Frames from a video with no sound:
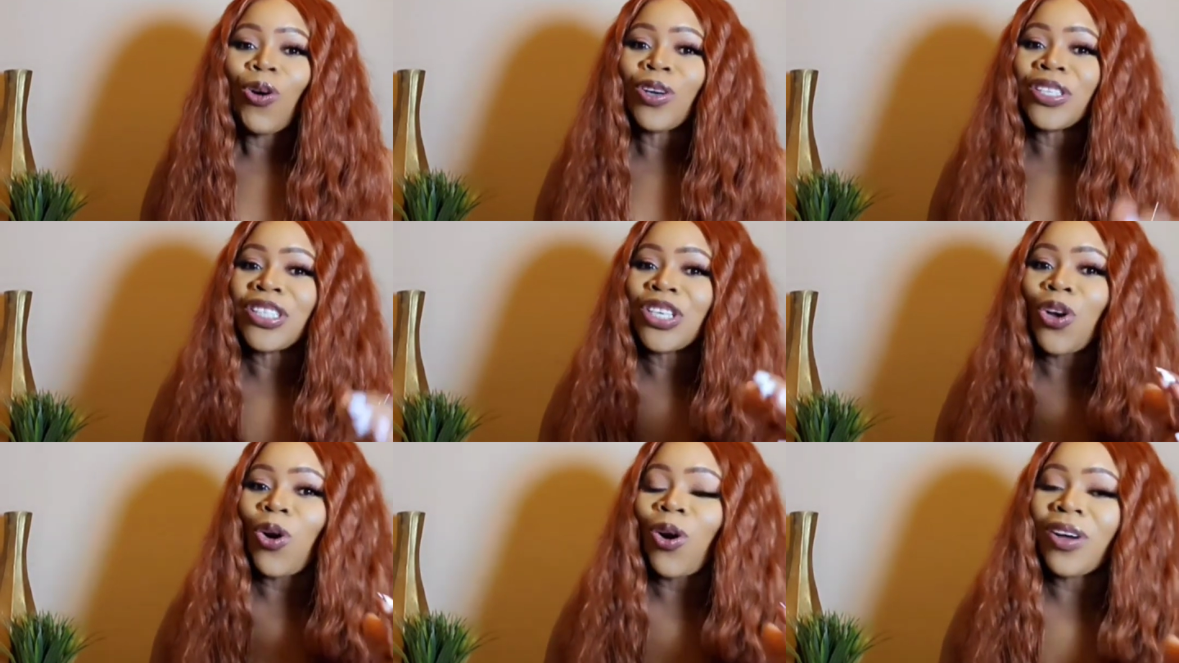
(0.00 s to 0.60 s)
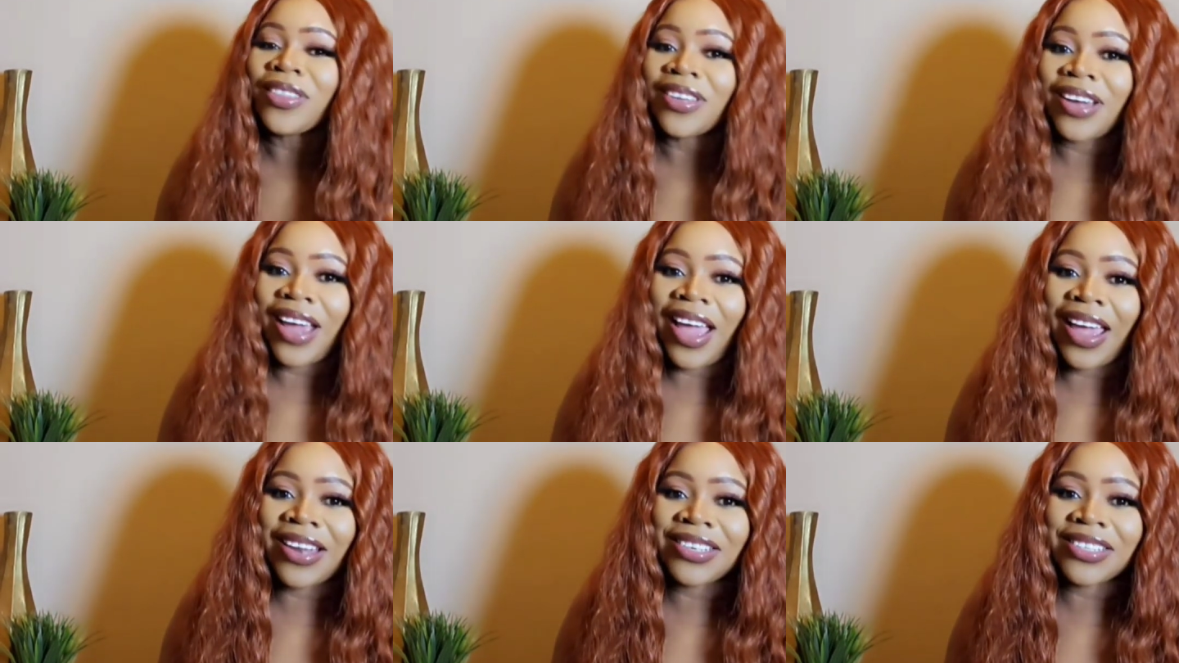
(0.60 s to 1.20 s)
On the
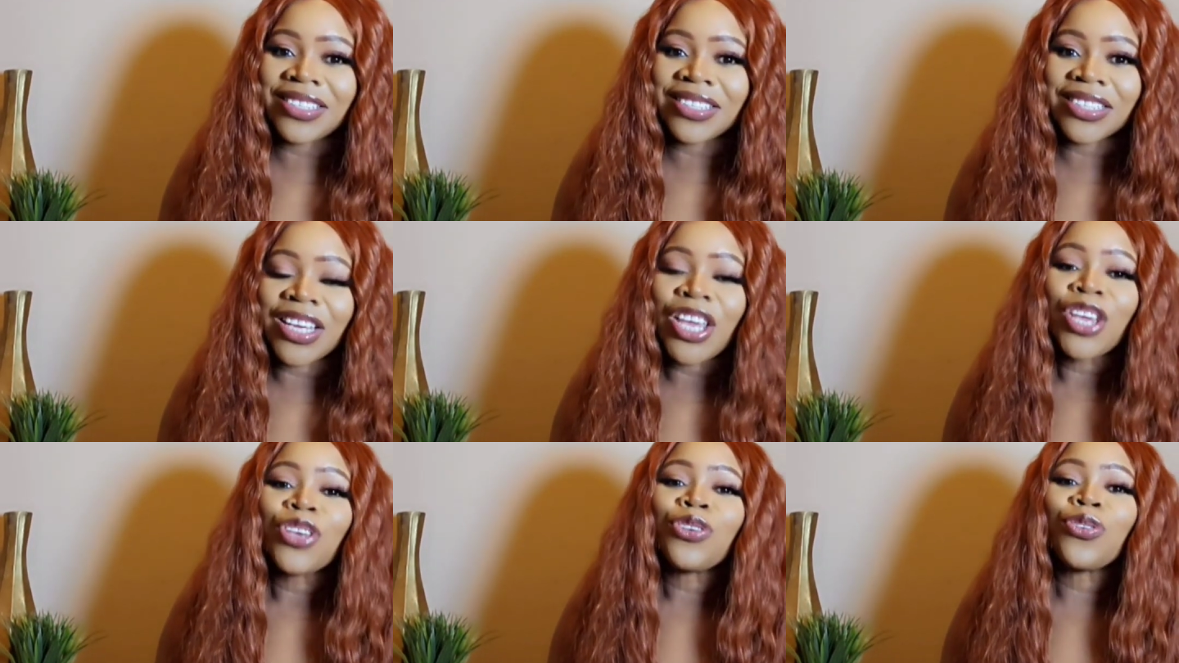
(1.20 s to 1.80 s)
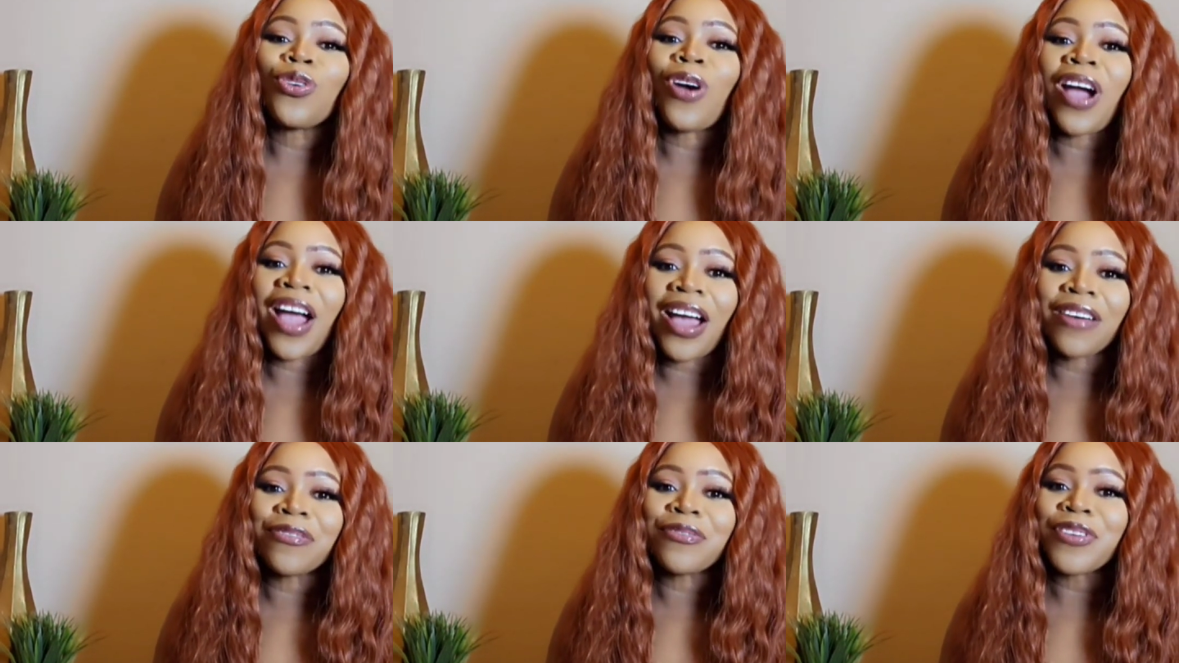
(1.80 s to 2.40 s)
other hand, you
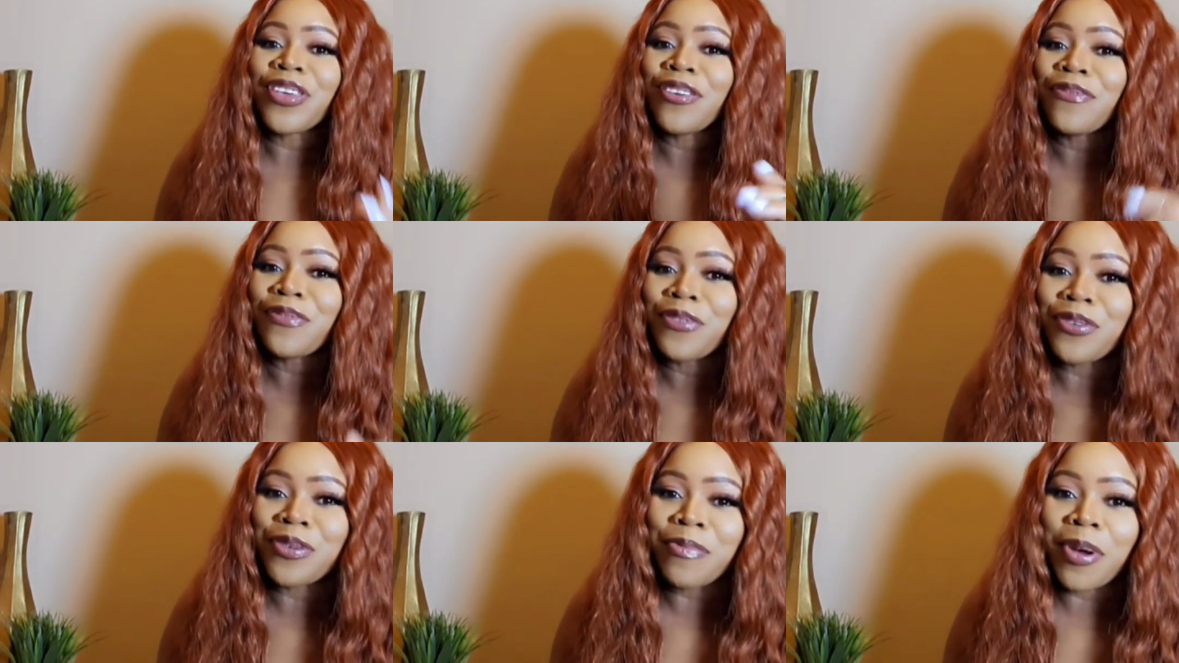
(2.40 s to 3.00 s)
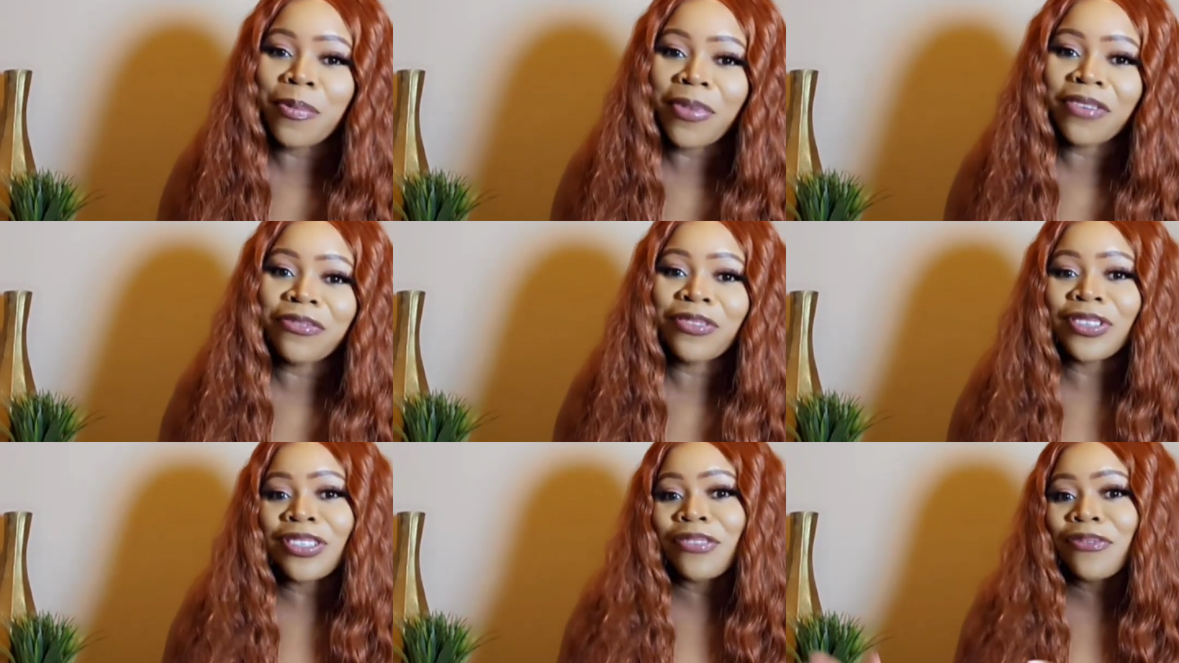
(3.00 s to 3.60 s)
have, if you
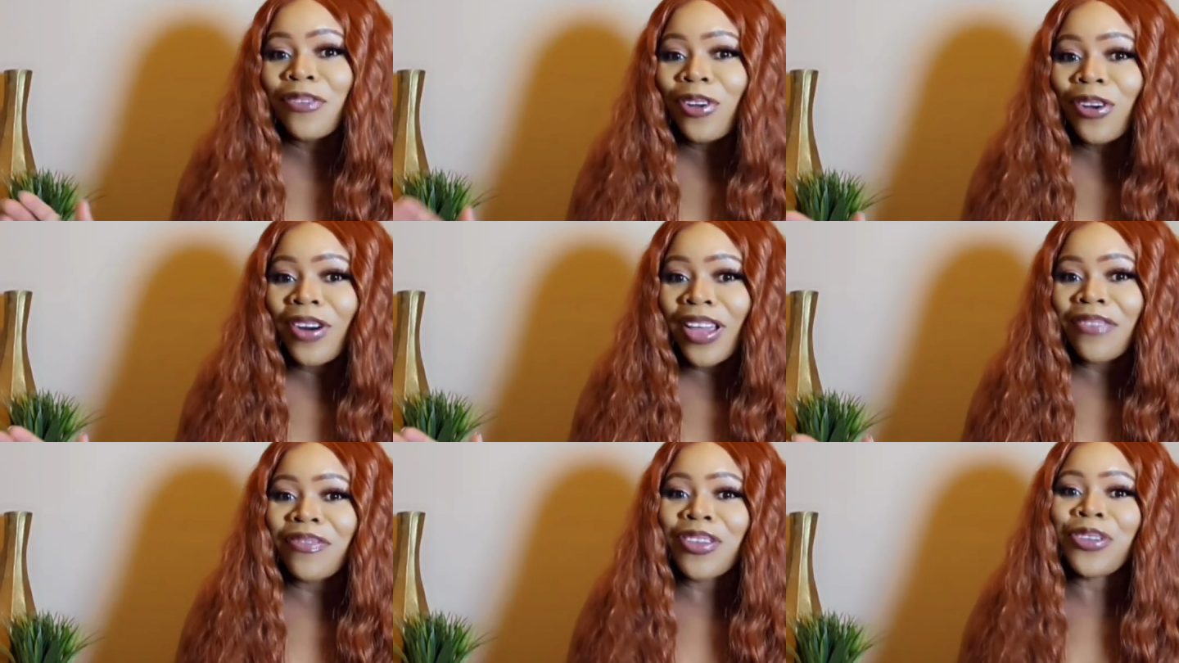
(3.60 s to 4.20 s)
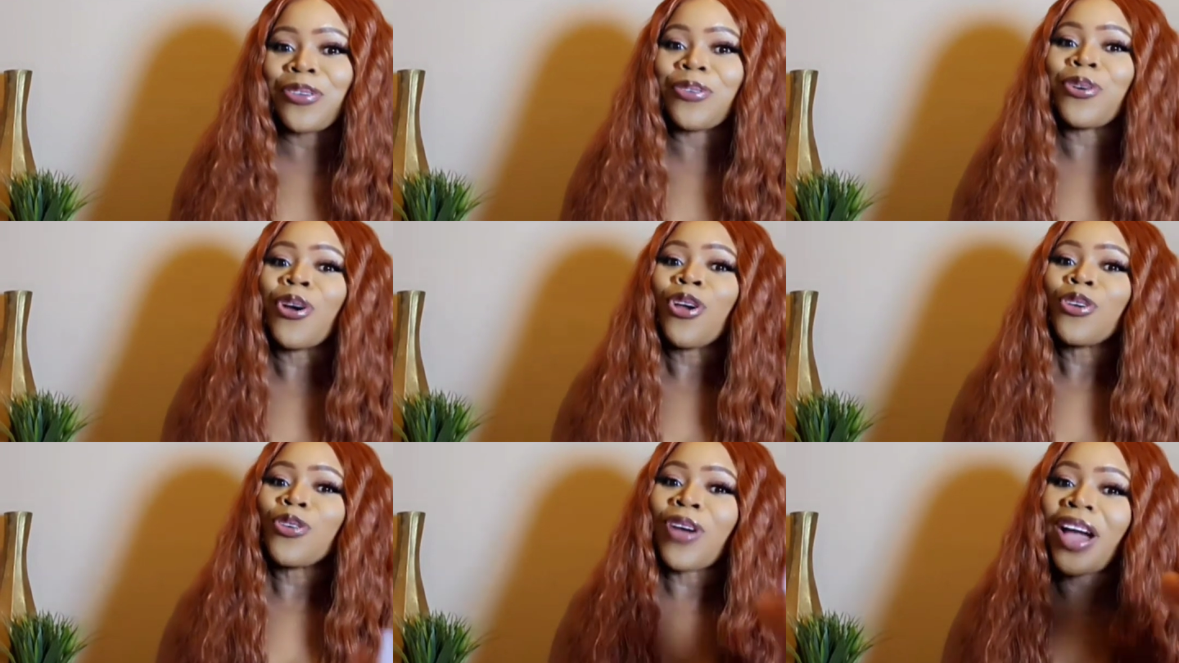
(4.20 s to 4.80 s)
remember from the fluoride video,
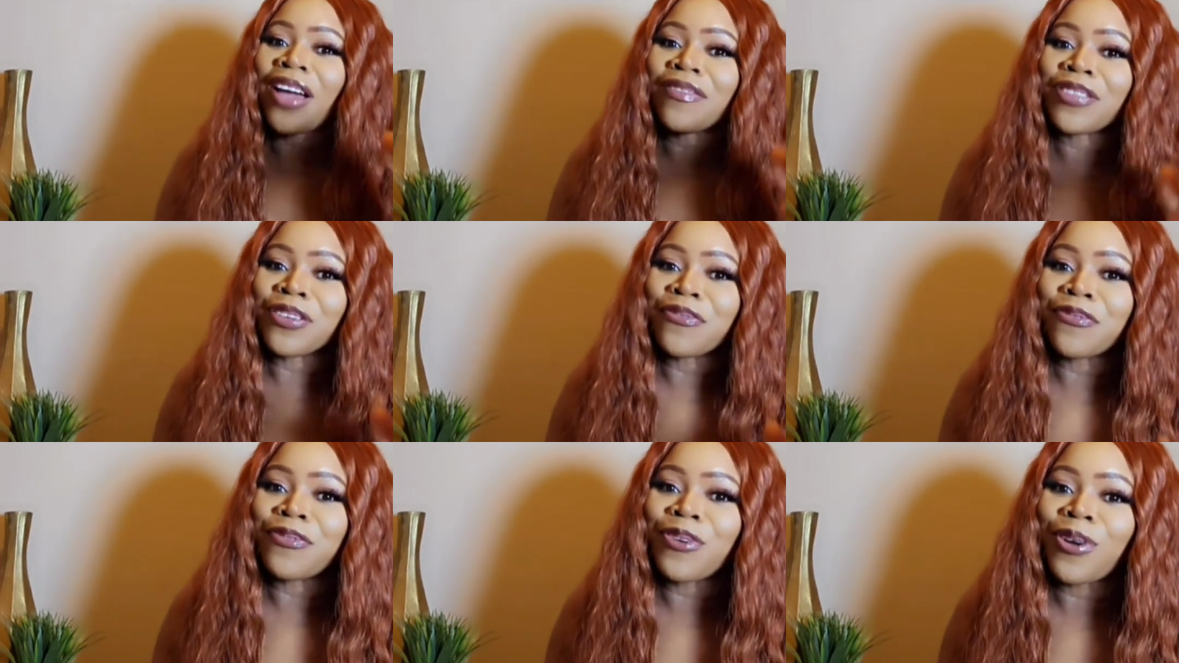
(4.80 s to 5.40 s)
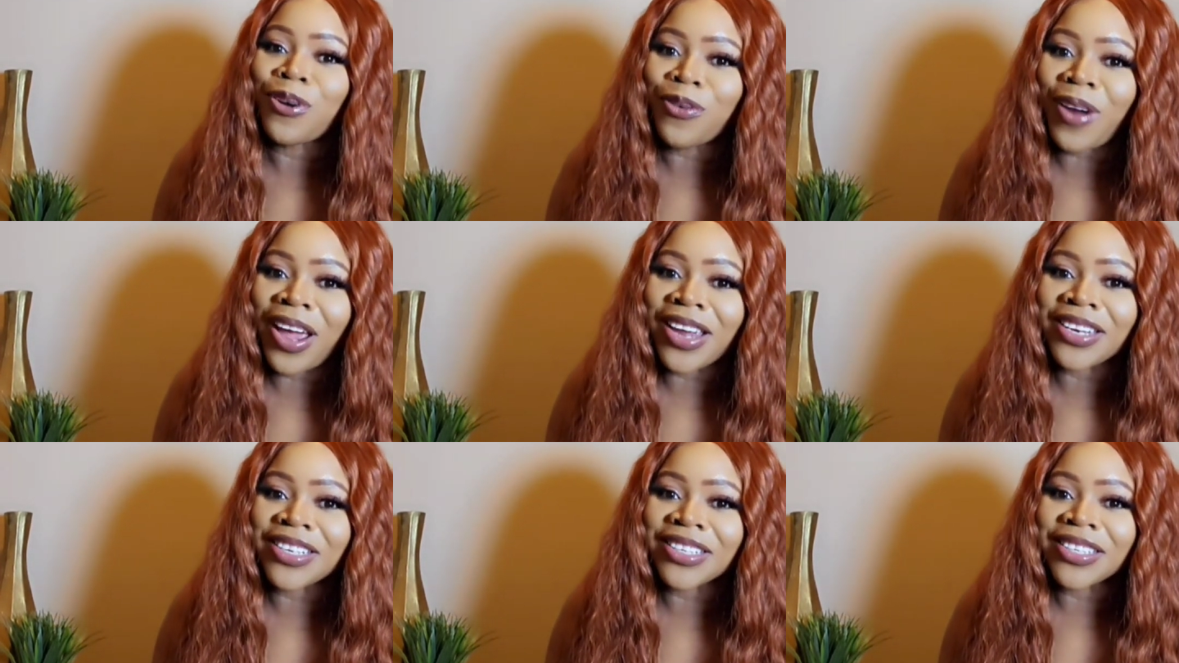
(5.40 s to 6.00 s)
you have the
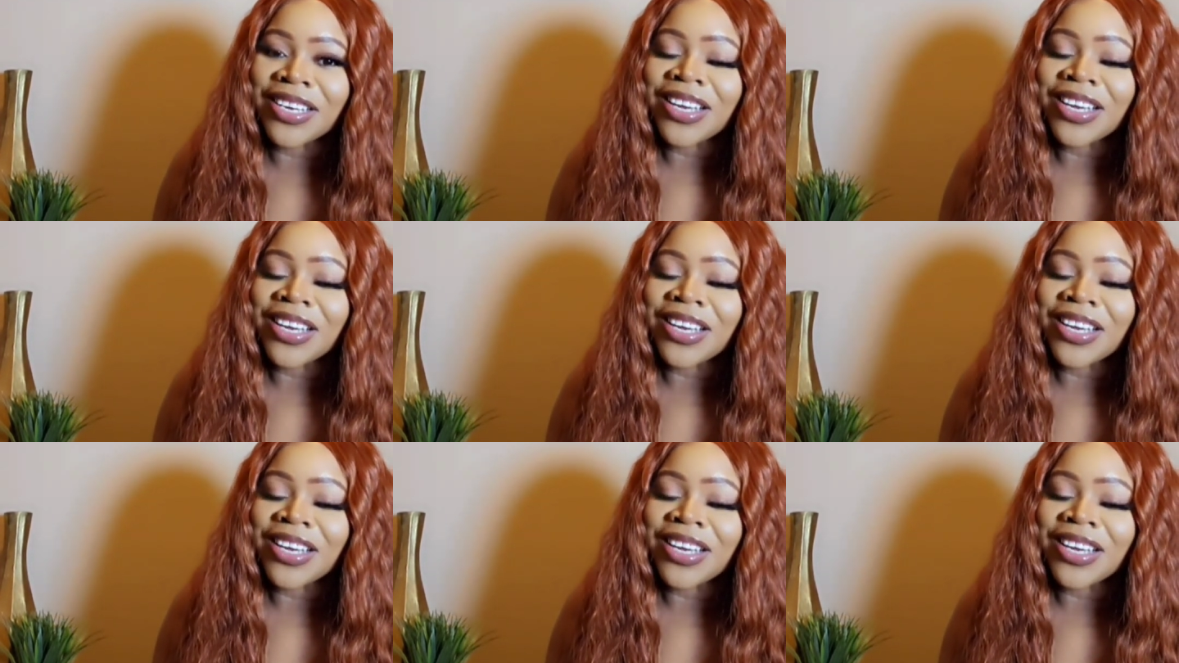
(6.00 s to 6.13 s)
fluoride